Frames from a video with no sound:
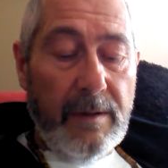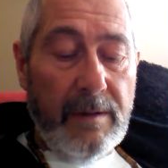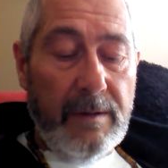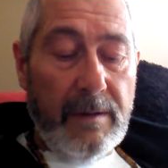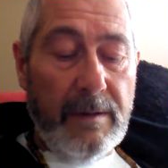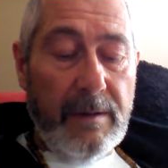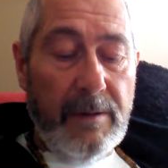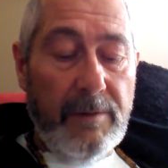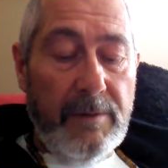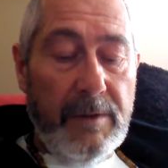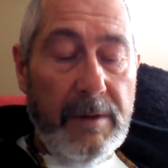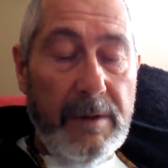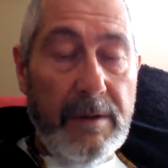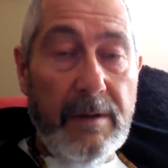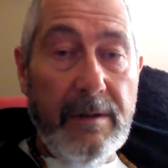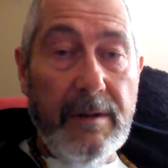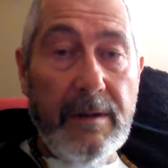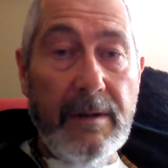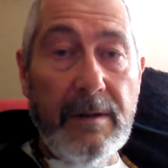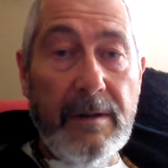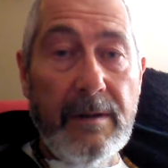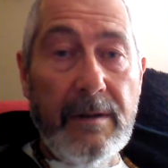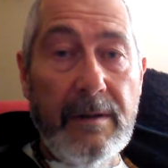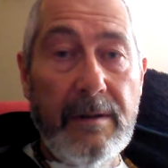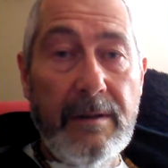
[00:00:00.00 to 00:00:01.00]
Do they really
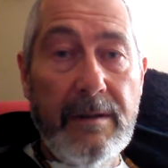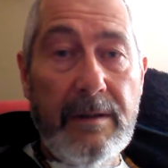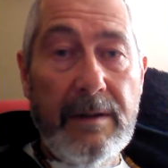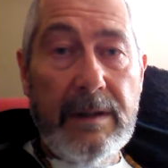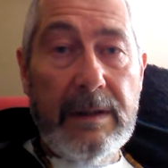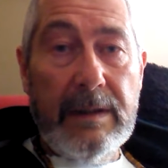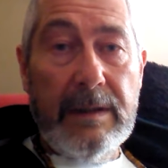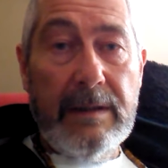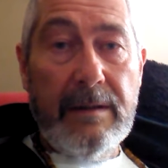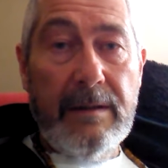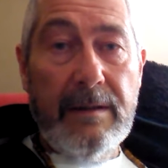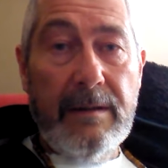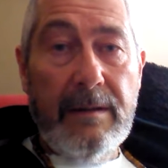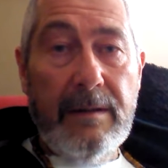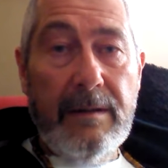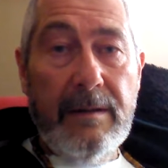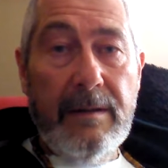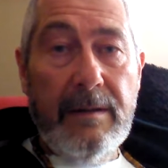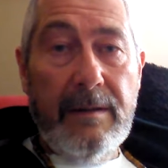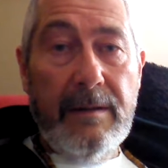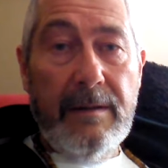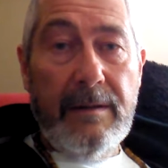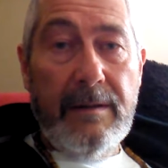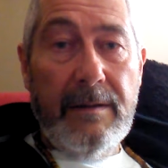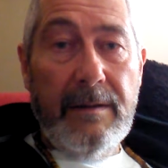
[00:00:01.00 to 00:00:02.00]
think
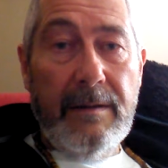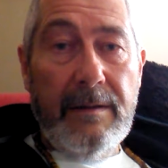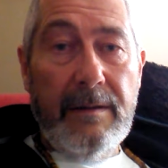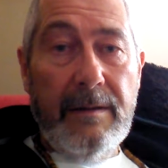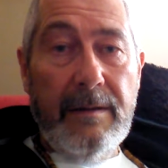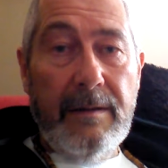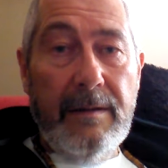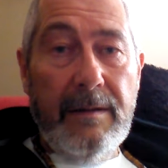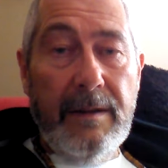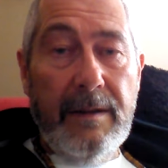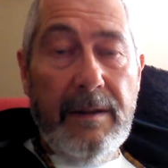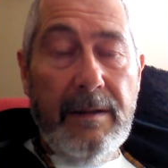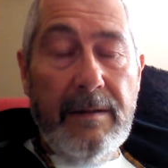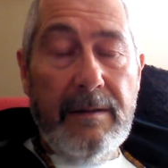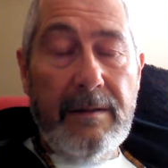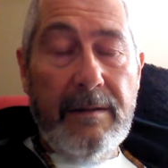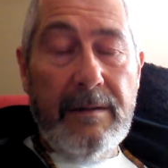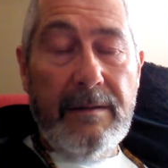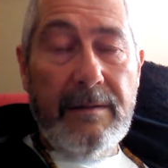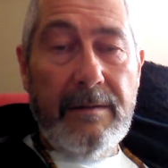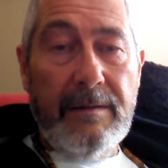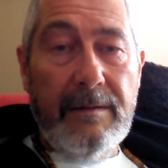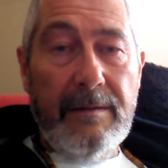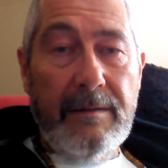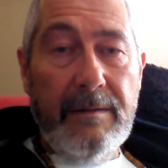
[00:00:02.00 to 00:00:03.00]
that
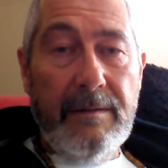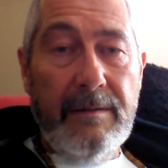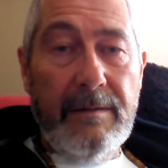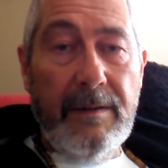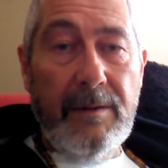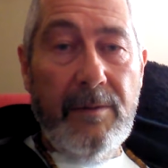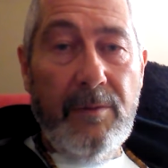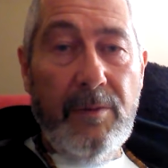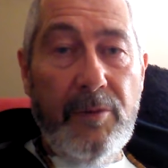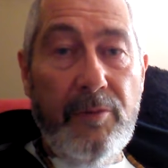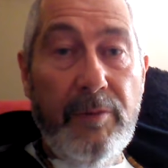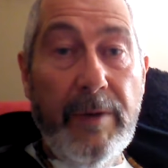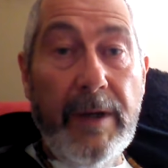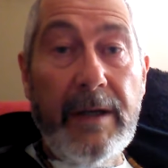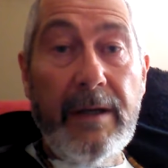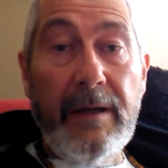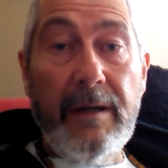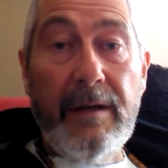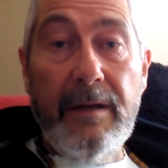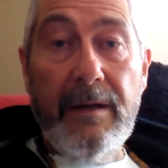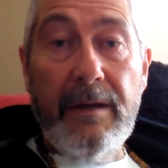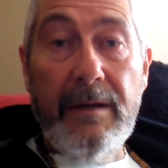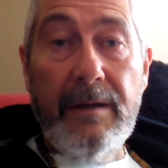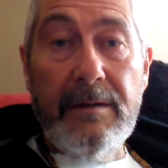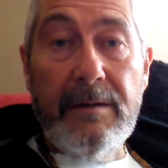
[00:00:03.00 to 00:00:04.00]
they would
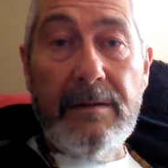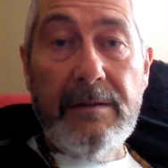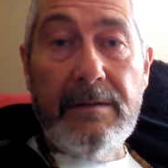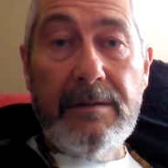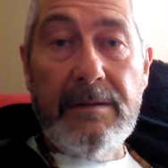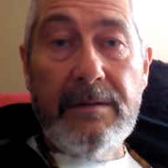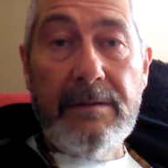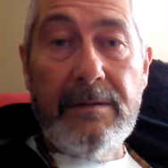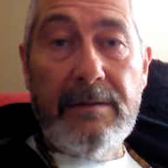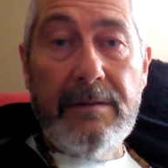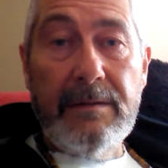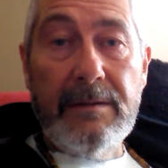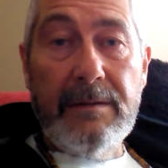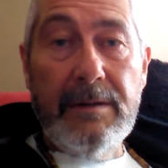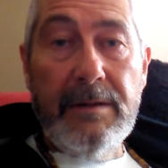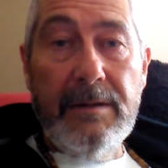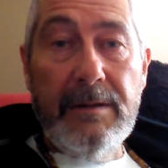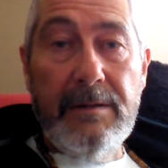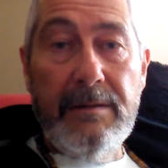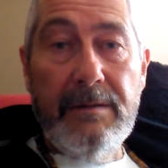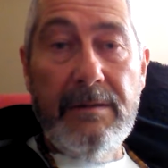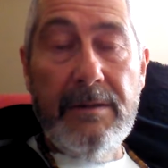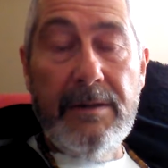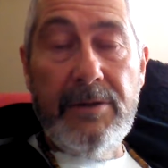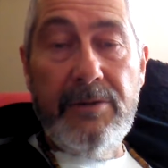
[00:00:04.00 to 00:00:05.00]
recognise
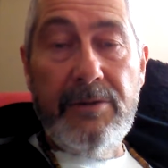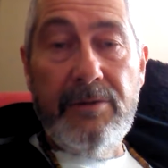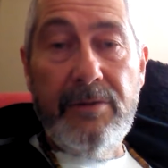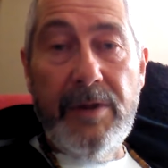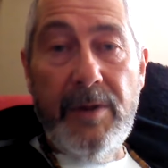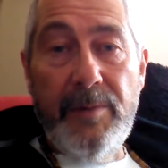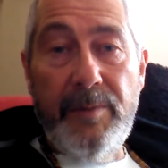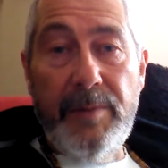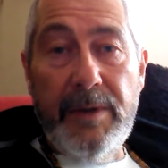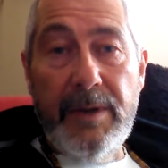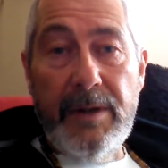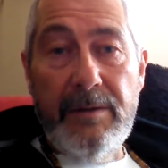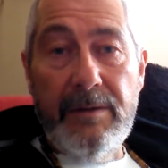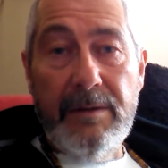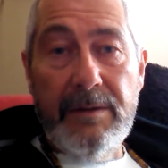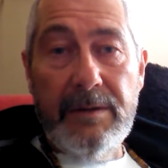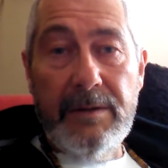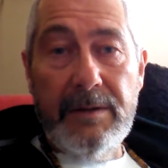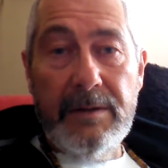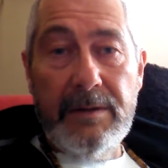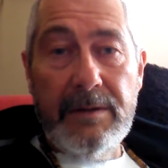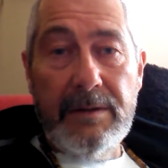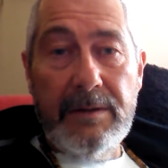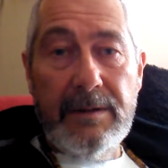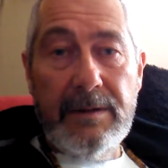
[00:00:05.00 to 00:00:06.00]
this
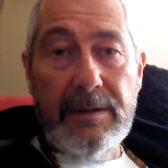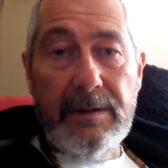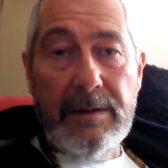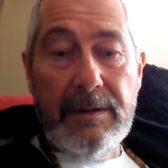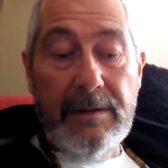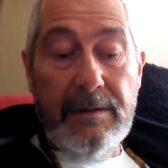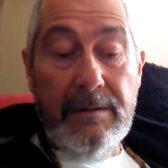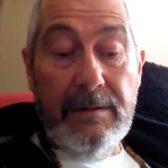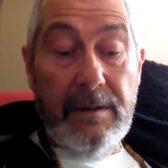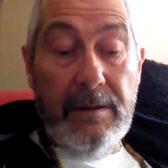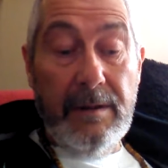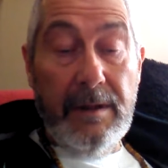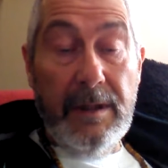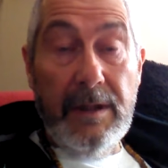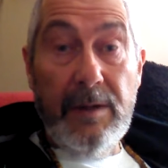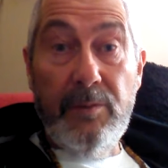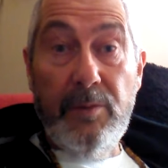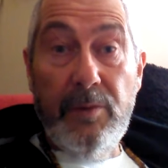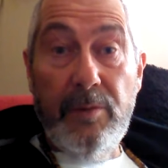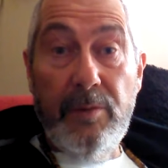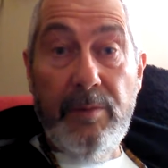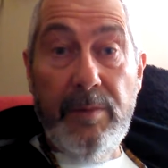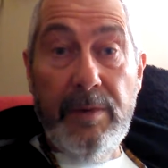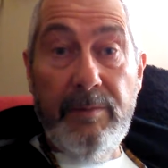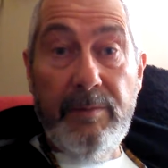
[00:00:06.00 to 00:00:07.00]
reappearance, that he
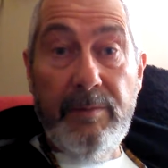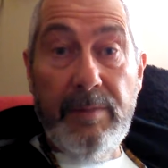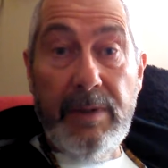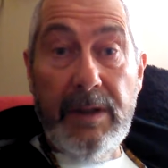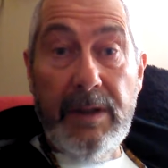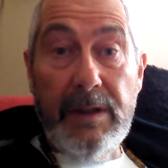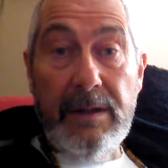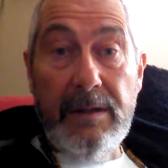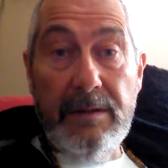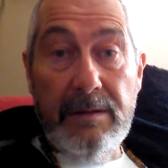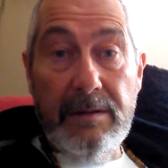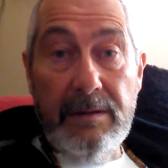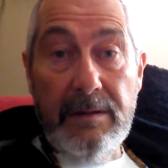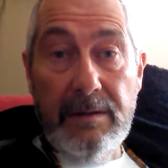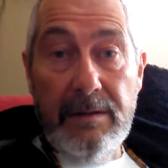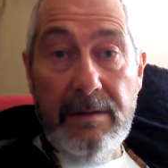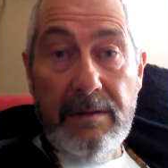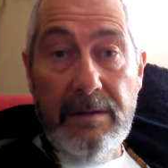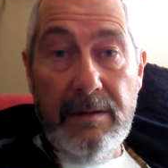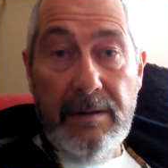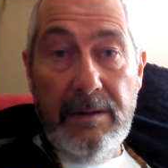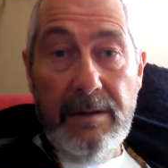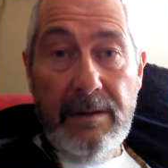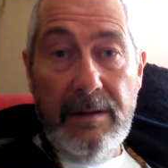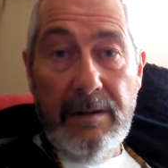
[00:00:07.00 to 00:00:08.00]
would be pleased
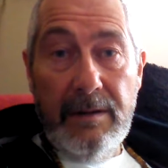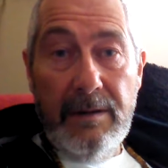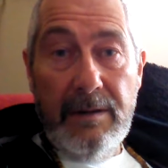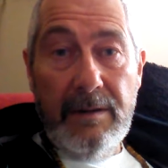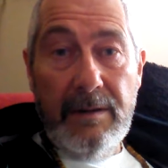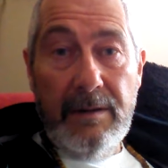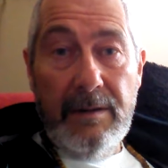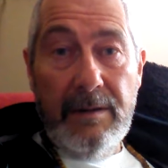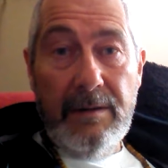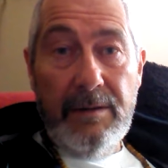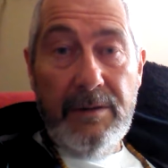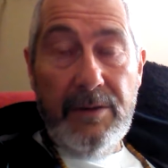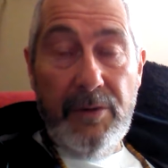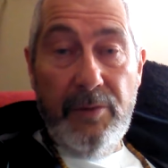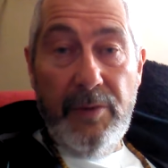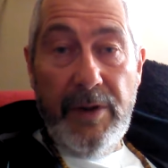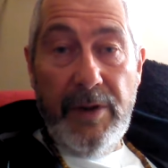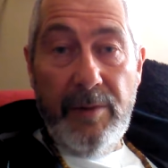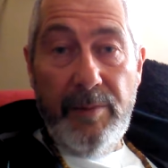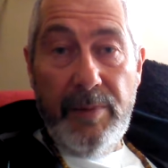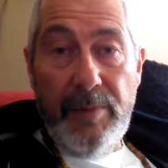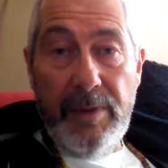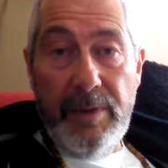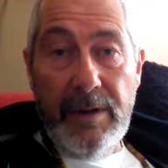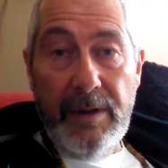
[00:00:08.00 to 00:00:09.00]
to
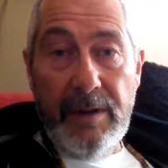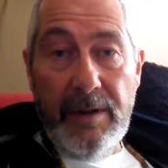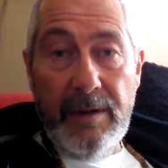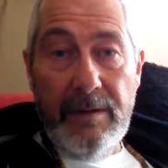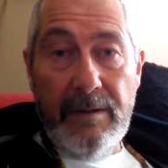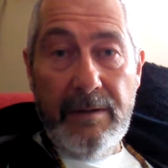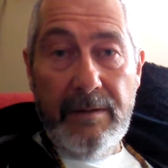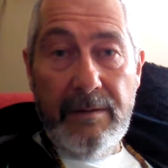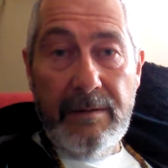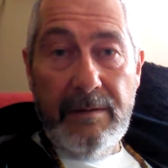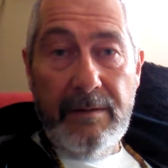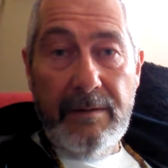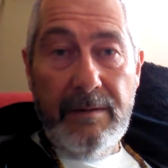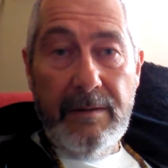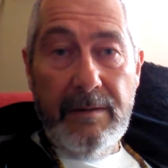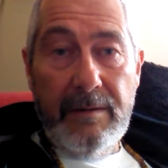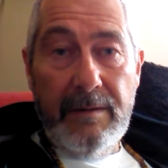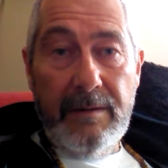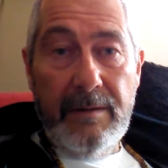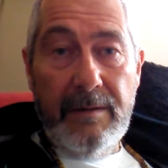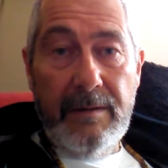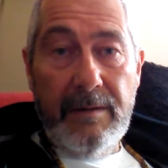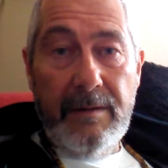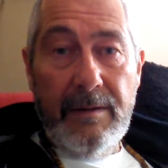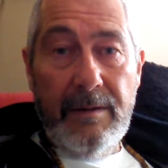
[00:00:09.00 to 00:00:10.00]
reappear
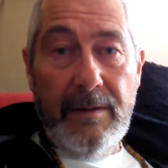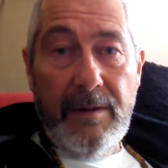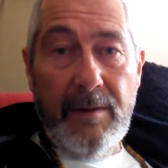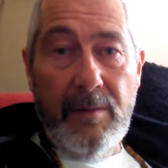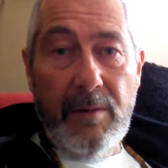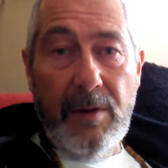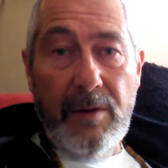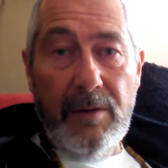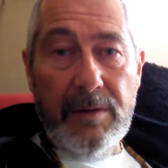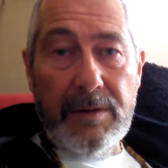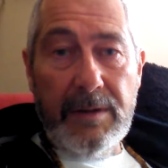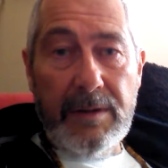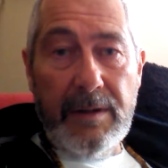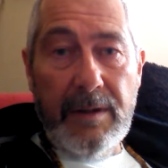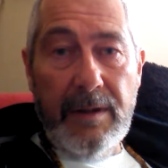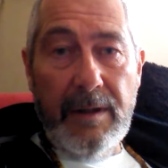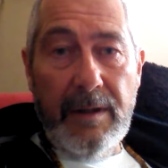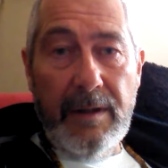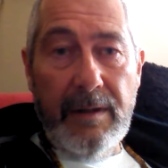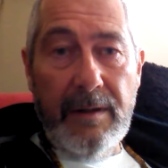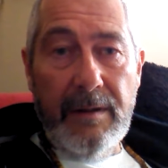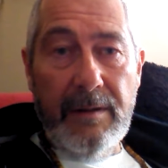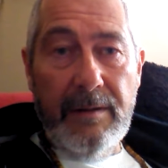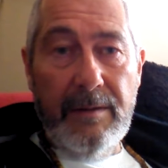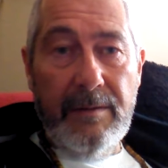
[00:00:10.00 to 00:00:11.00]
amongst
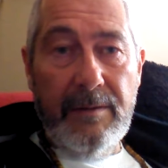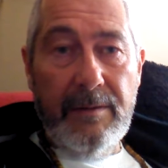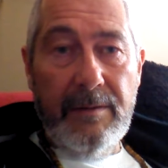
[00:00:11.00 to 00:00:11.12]
their